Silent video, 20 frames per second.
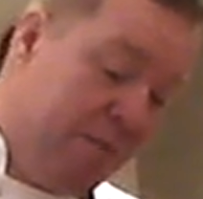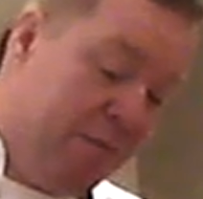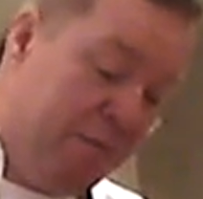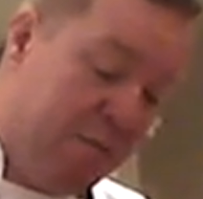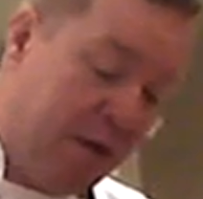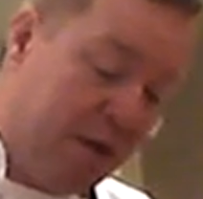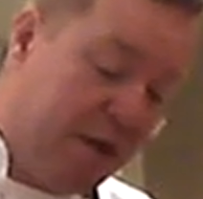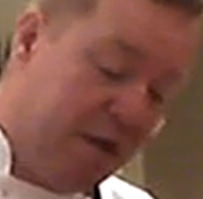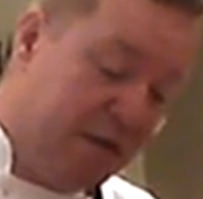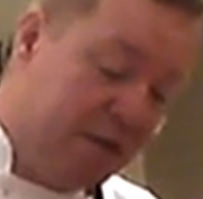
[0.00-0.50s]

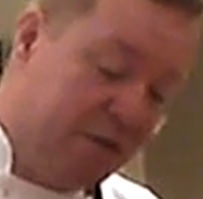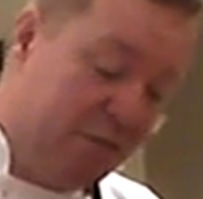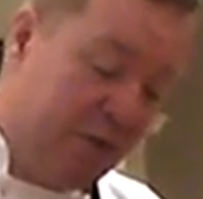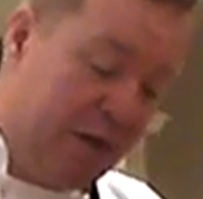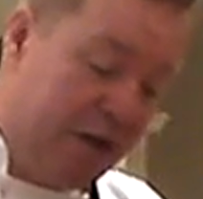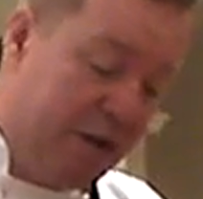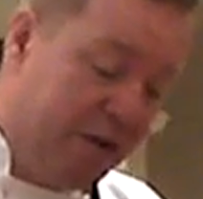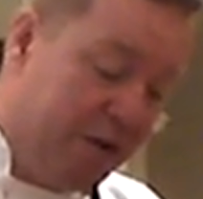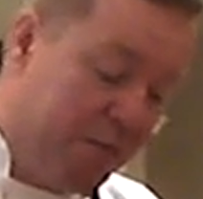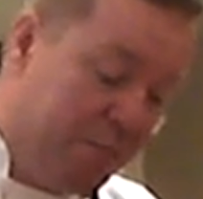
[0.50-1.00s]
my guys are
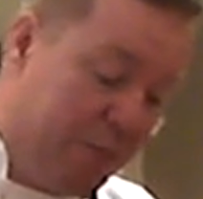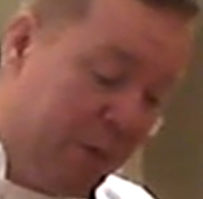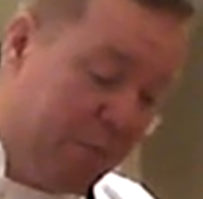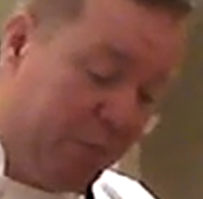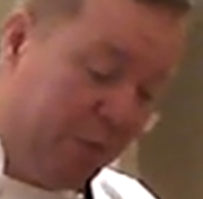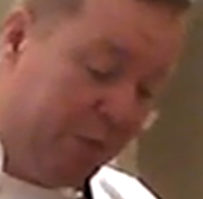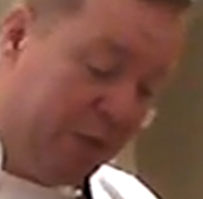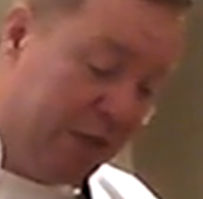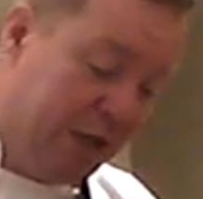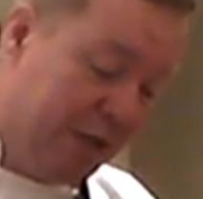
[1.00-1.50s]
really hungry
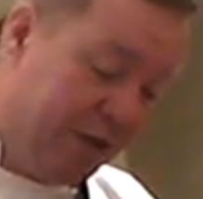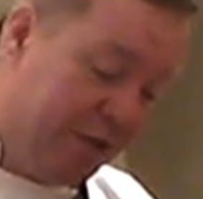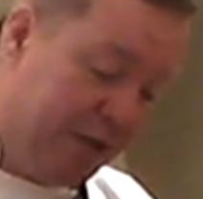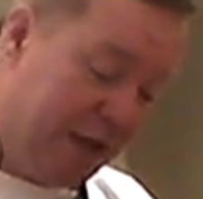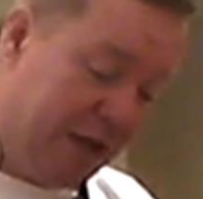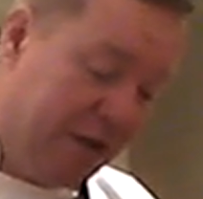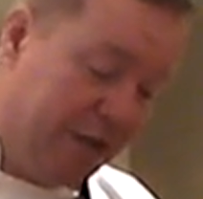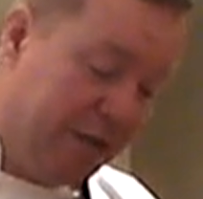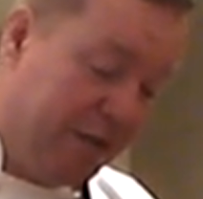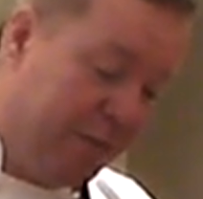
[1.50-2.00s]
people.
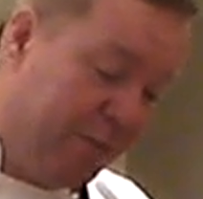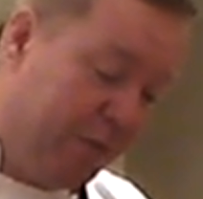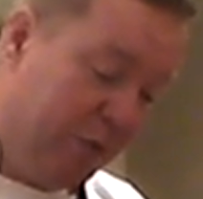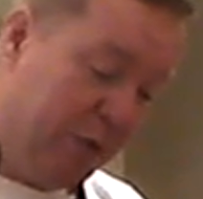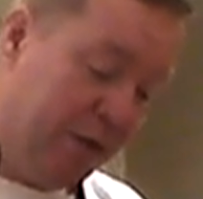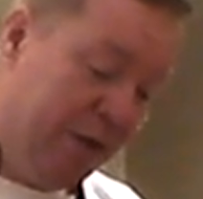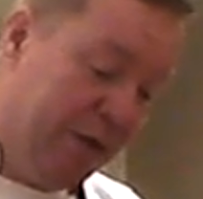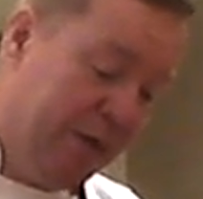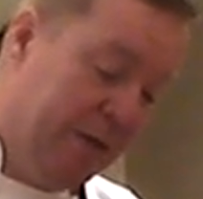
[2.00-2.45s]
They like their food.